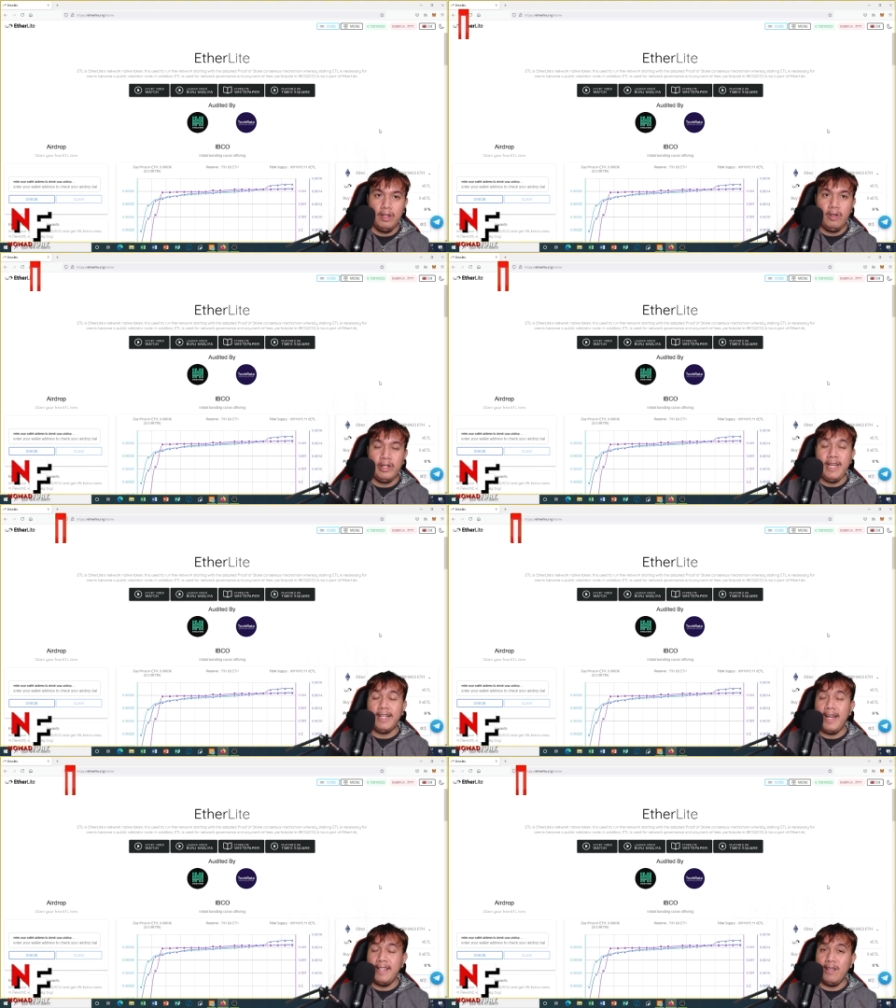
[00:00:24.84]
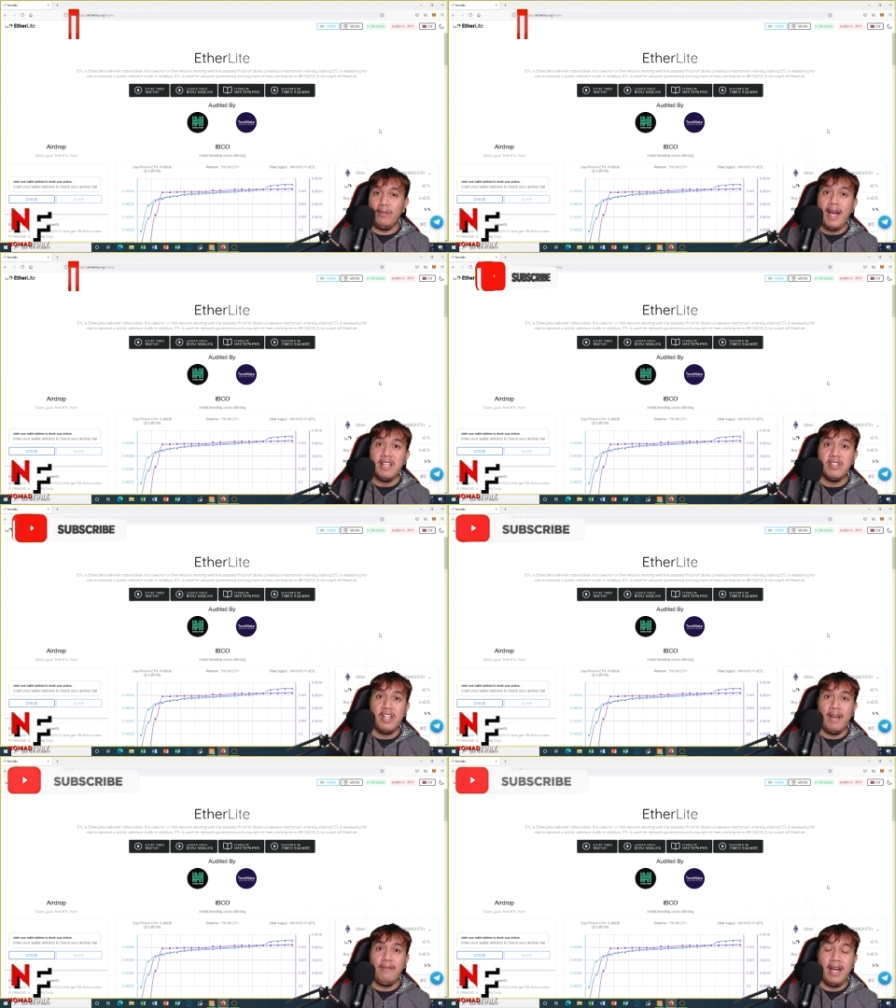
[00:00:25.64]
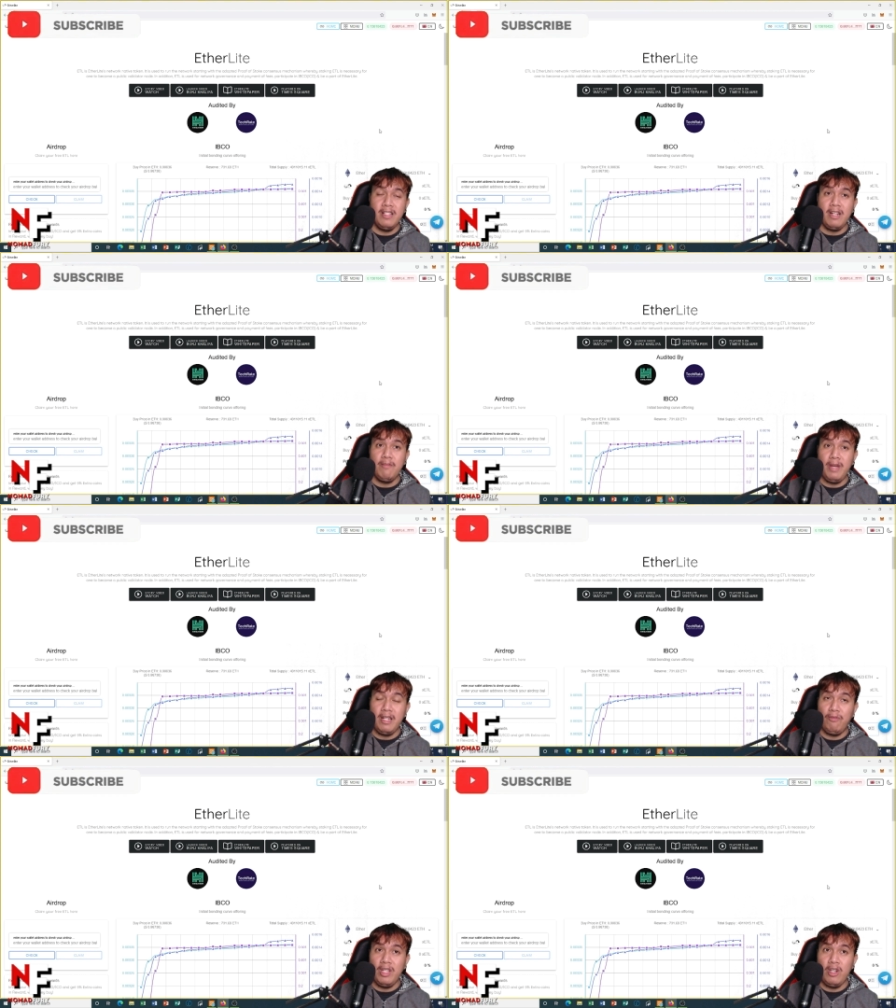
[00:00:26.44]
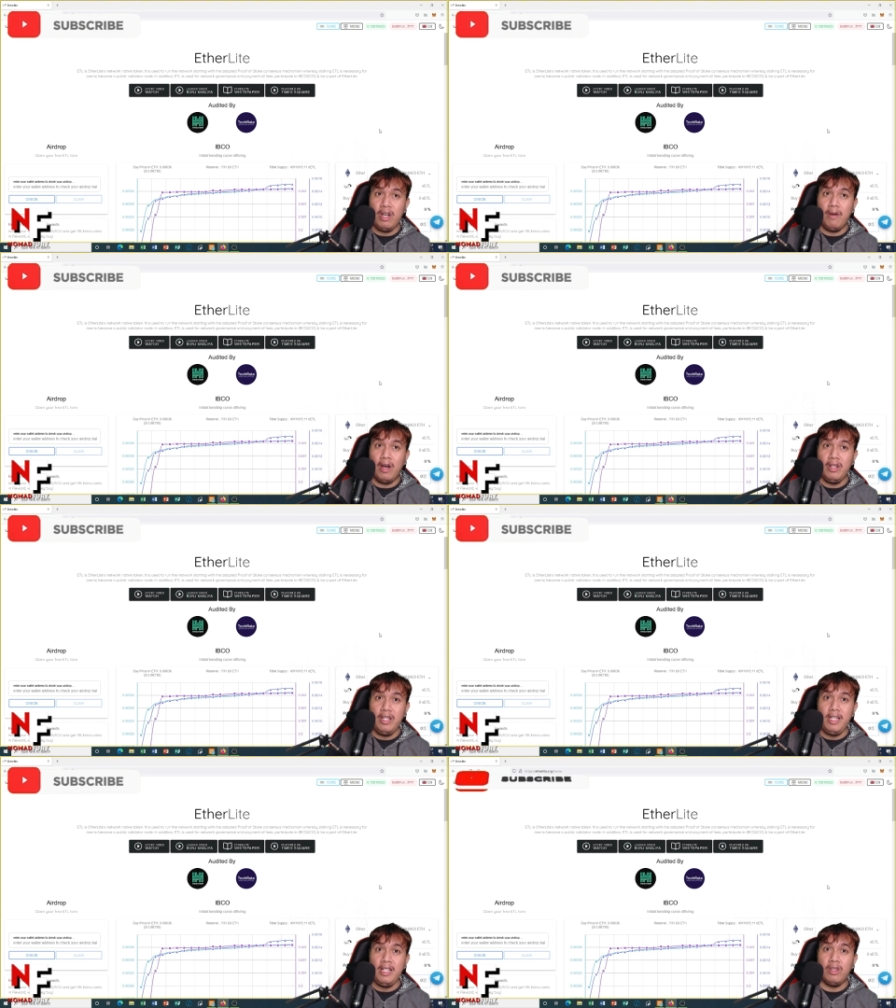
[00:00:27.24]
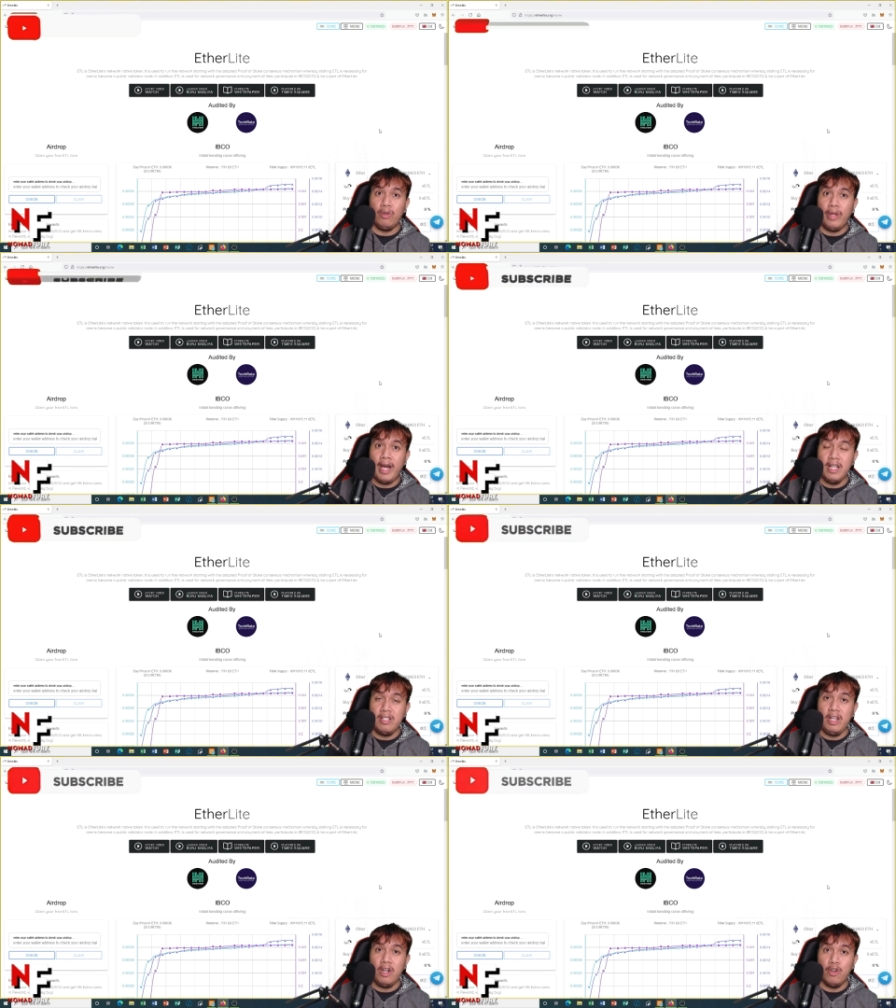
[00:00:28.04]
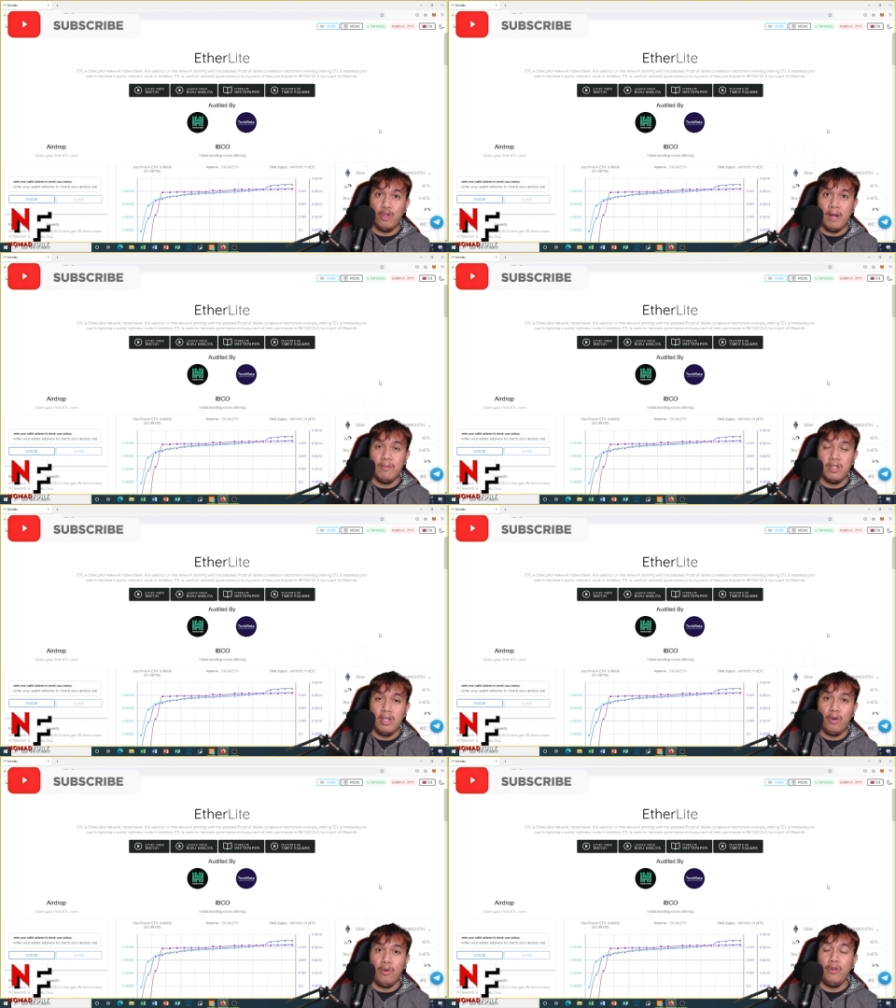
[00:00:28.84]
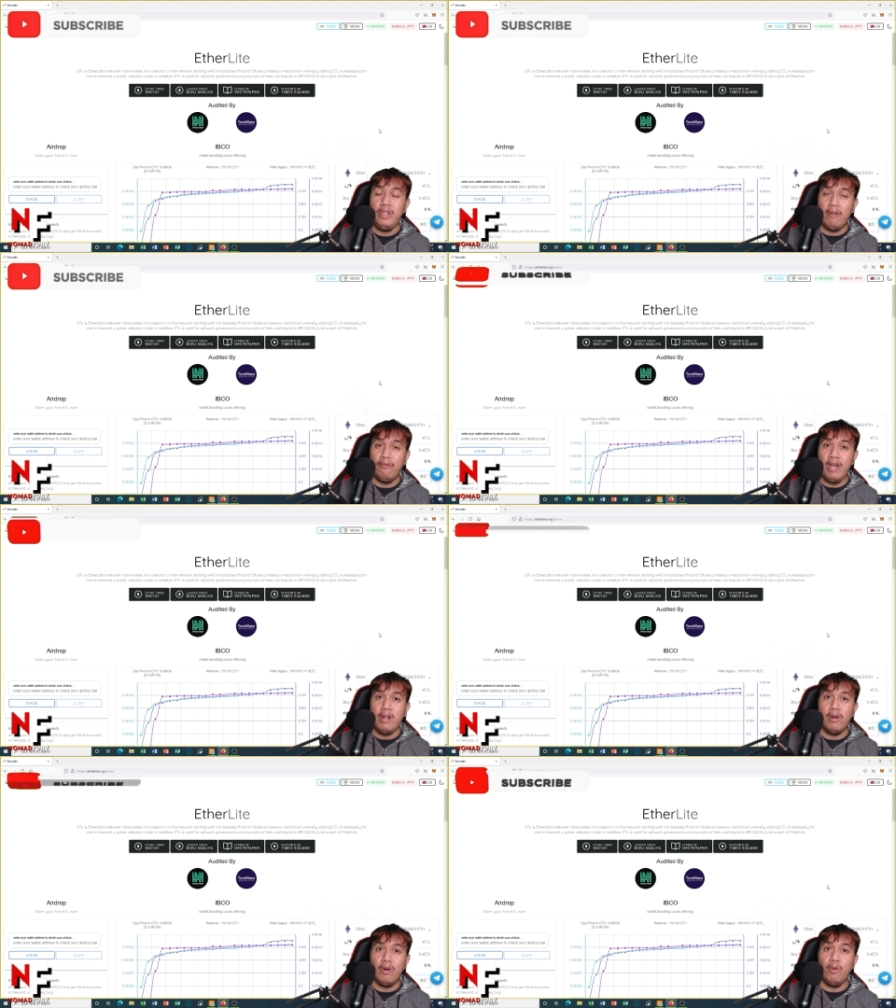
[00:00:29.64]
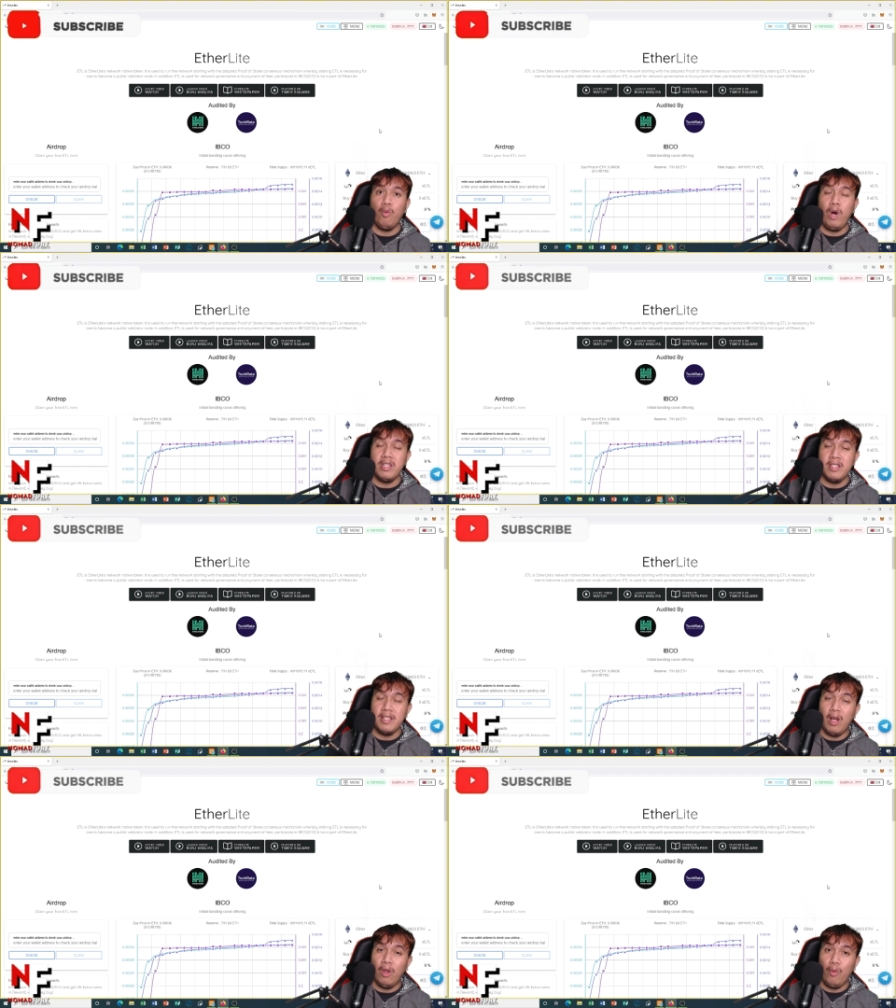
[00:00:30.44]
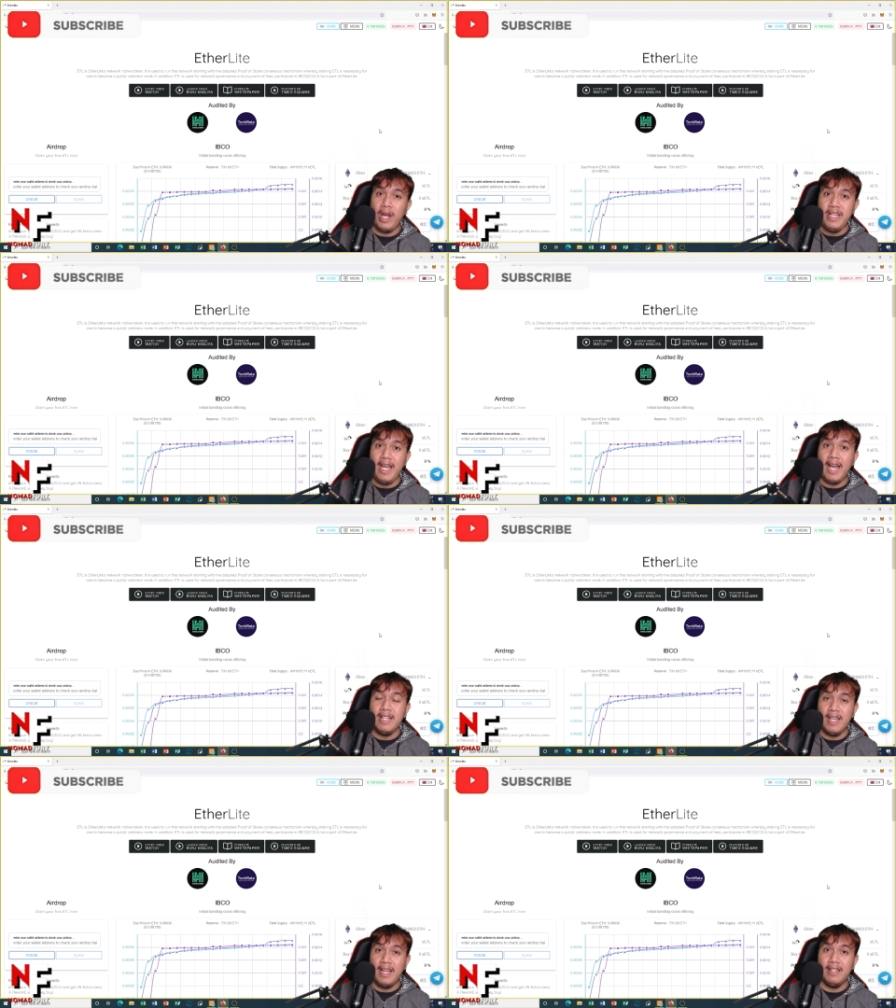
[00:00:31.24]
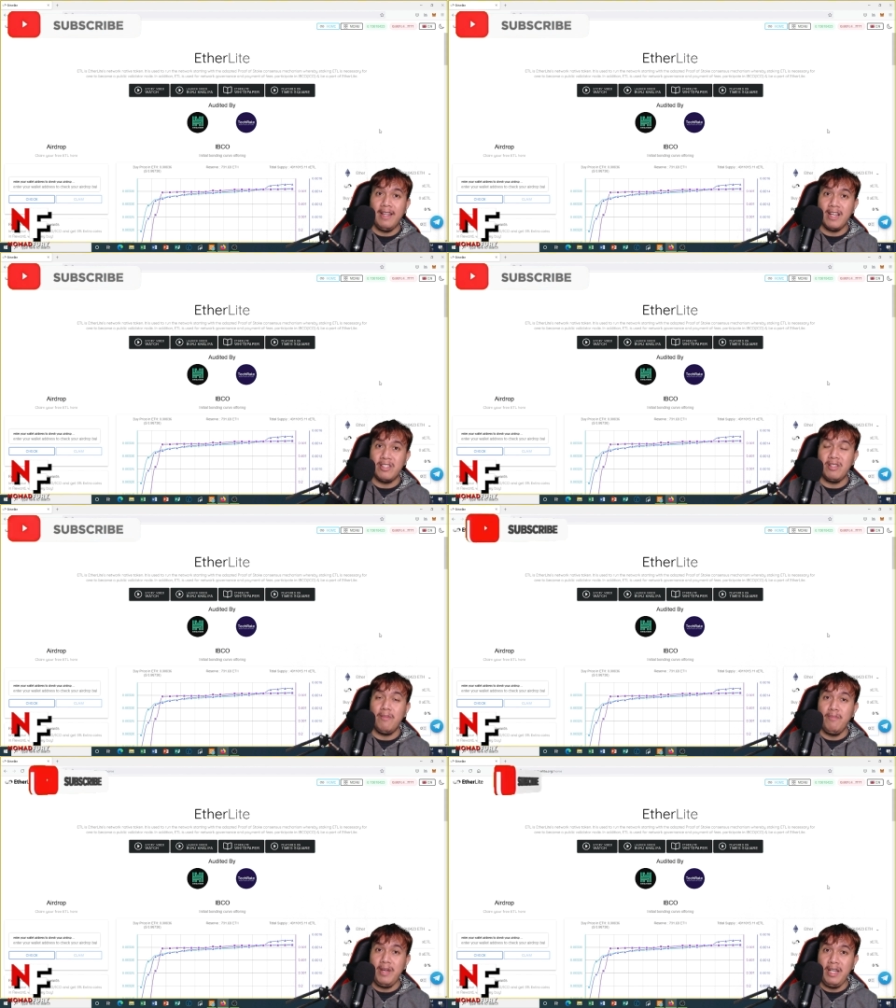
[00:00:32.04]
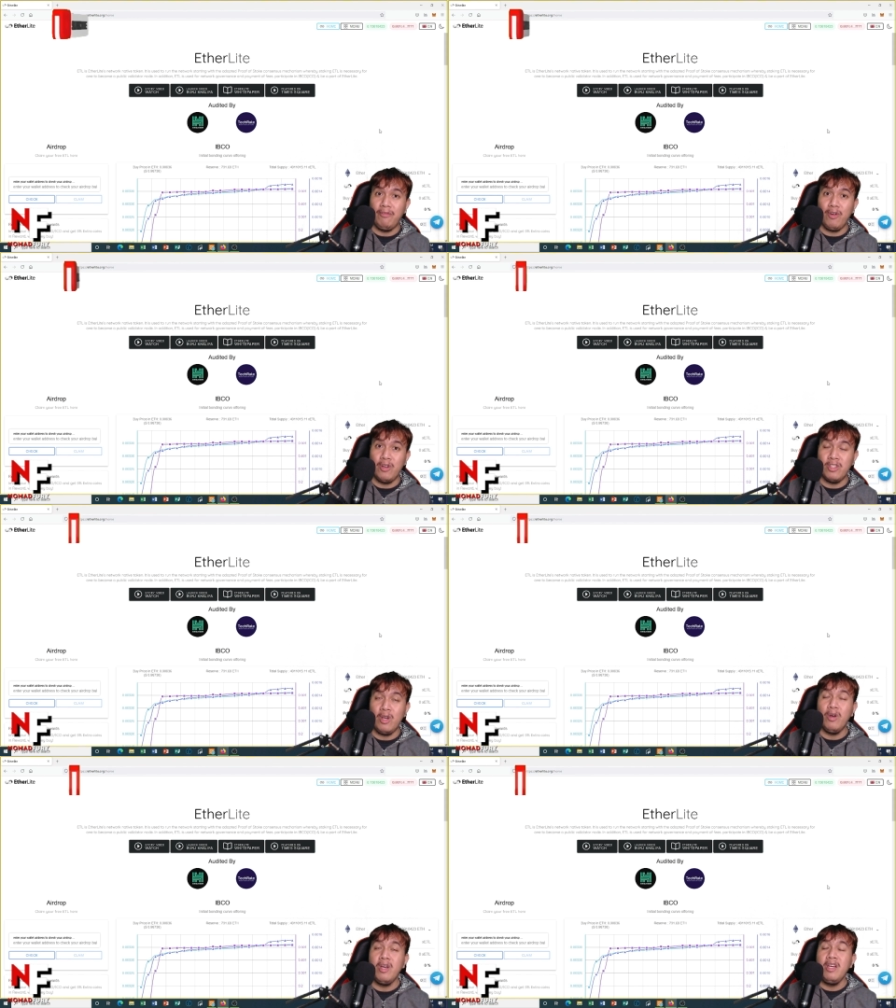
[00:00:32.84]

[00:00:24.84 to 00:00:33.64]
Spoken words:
Okay guys, so last time I did made a video about Etherlight's airdrop. So the event was already ended last May 1st. So